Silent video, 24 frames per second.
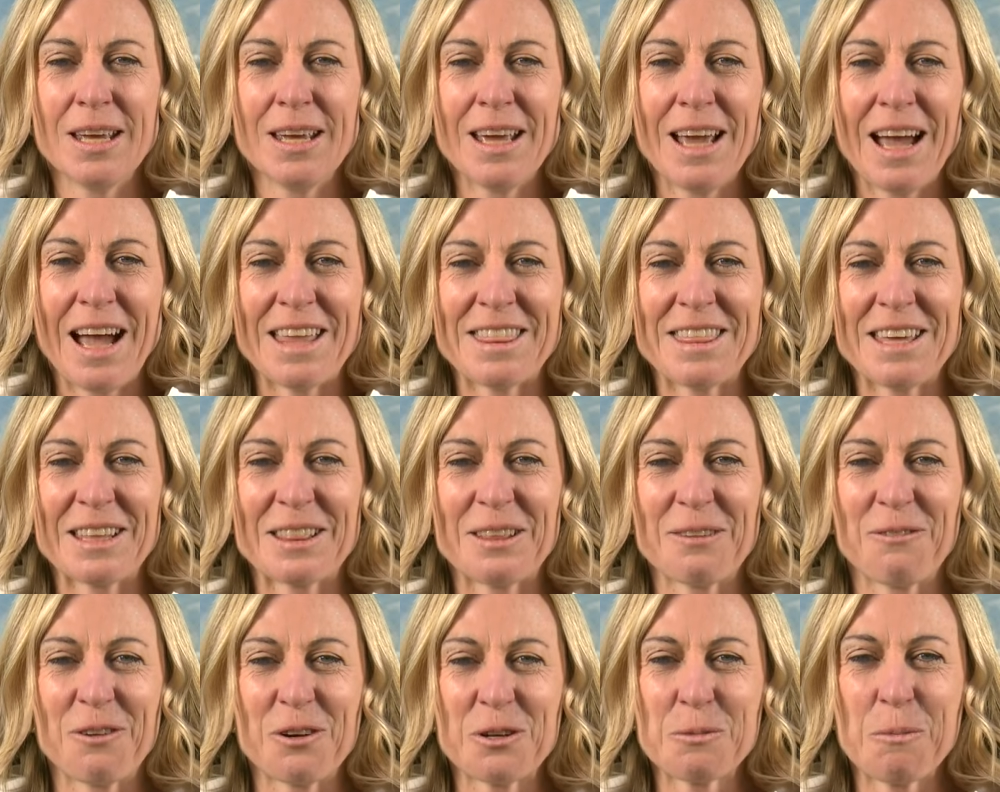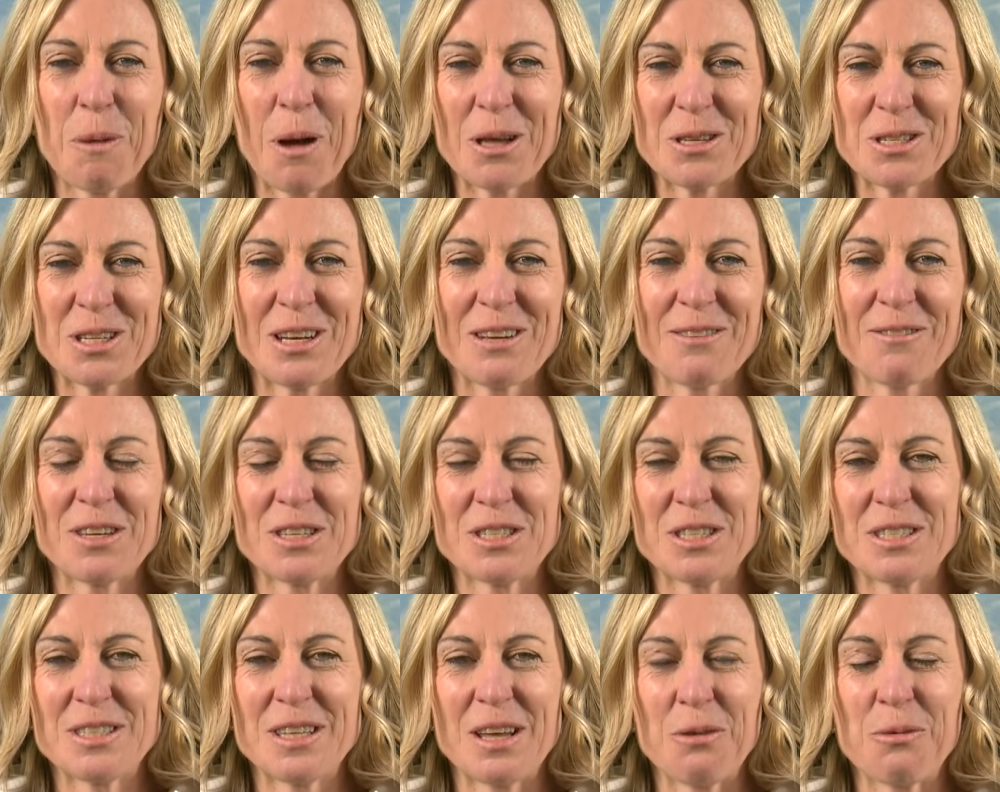I think the first positive
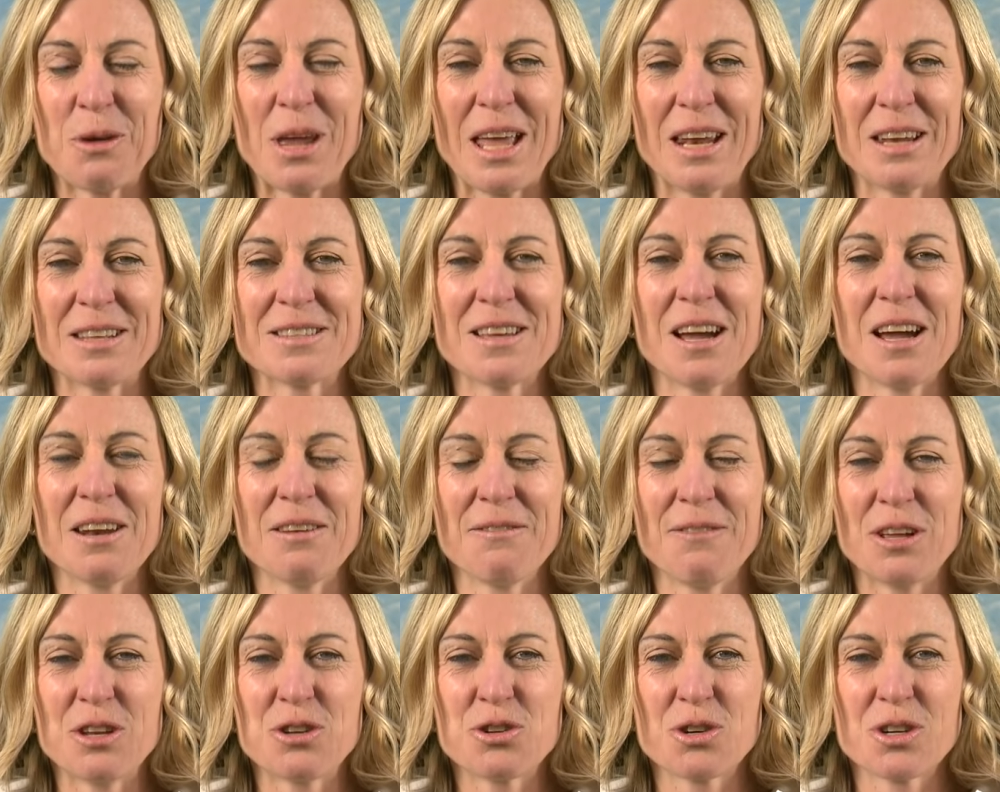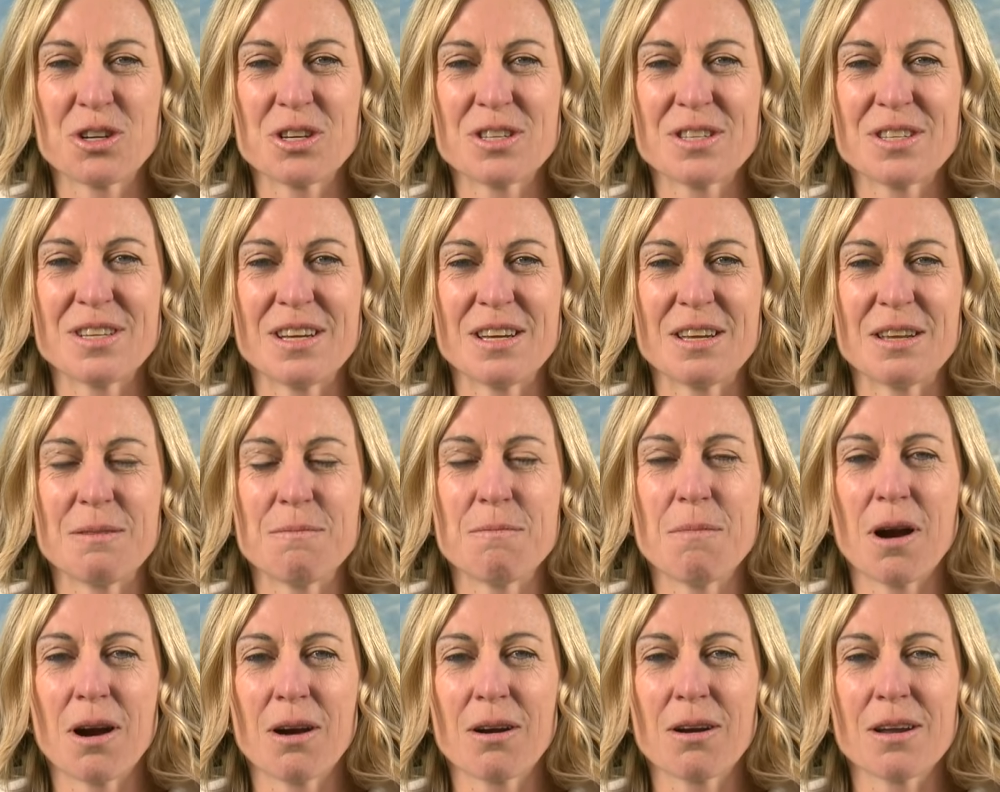is that we had a ton of interest in
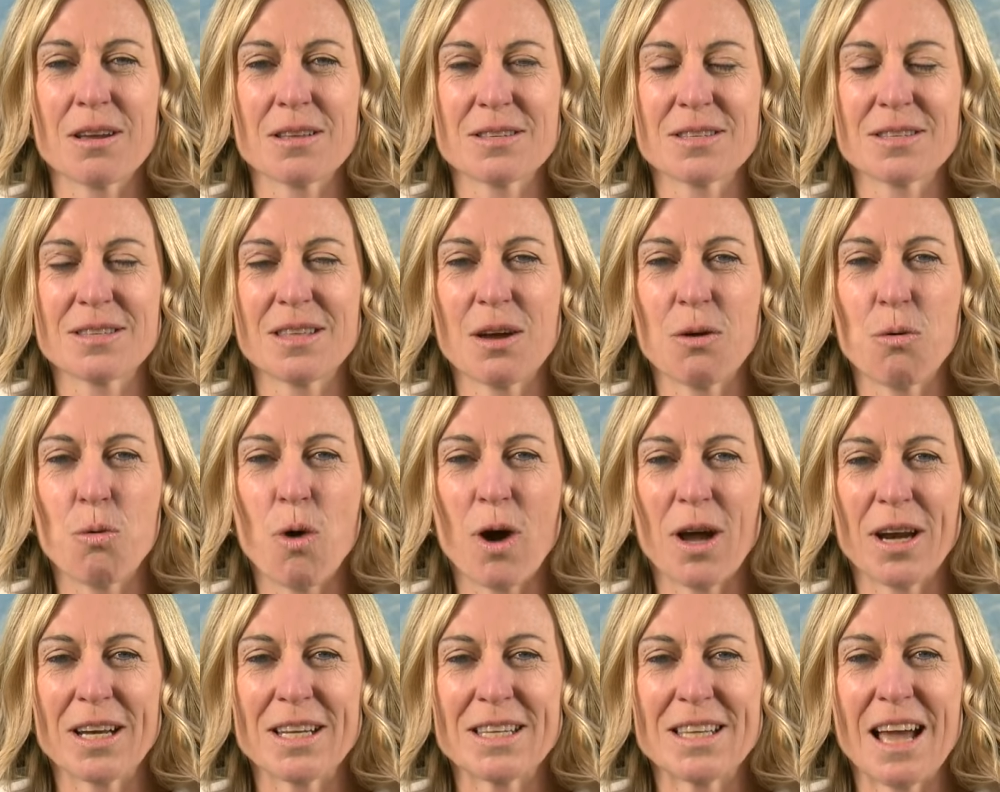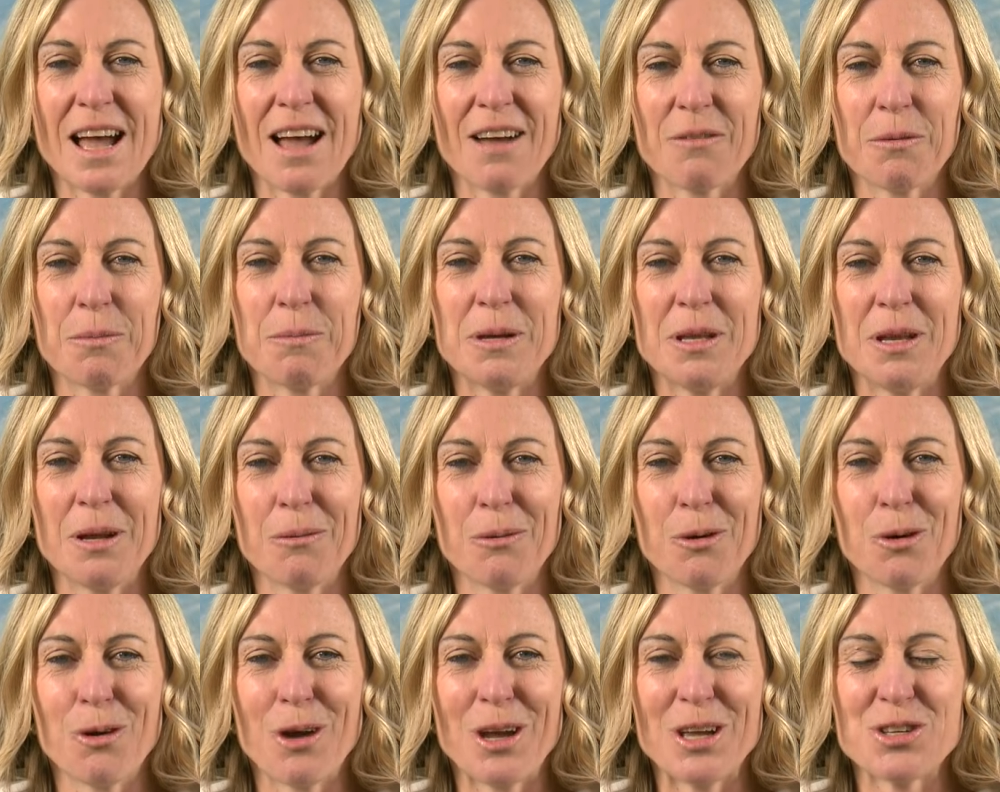markets that wanted to have a
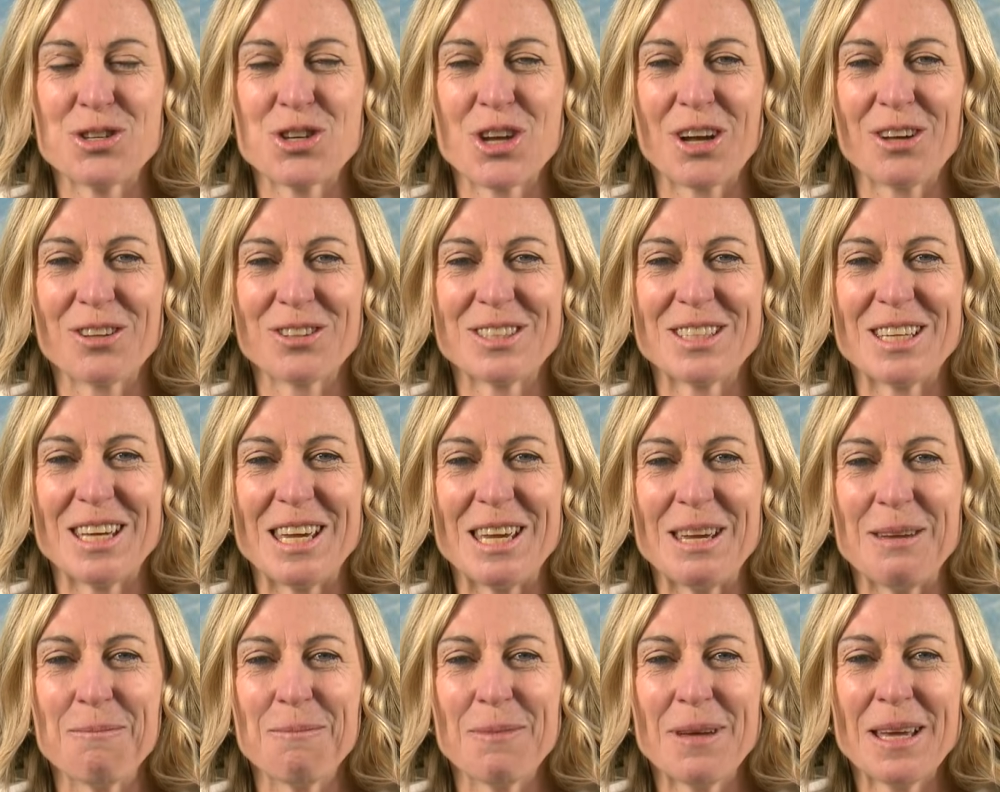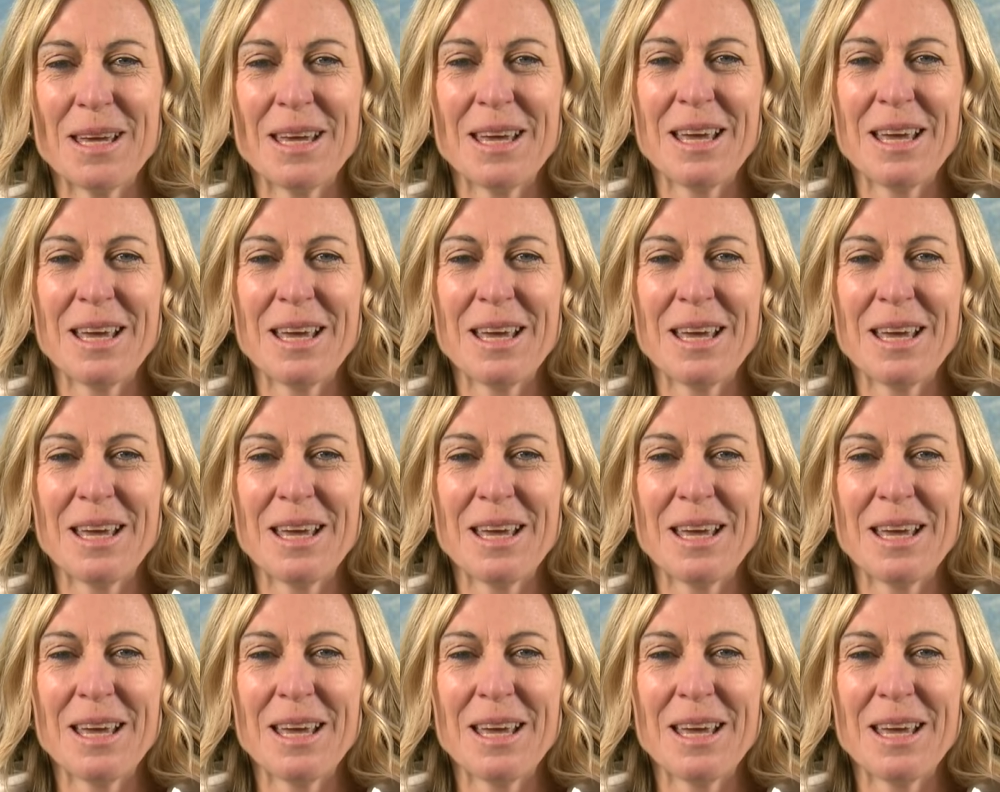PWHL team.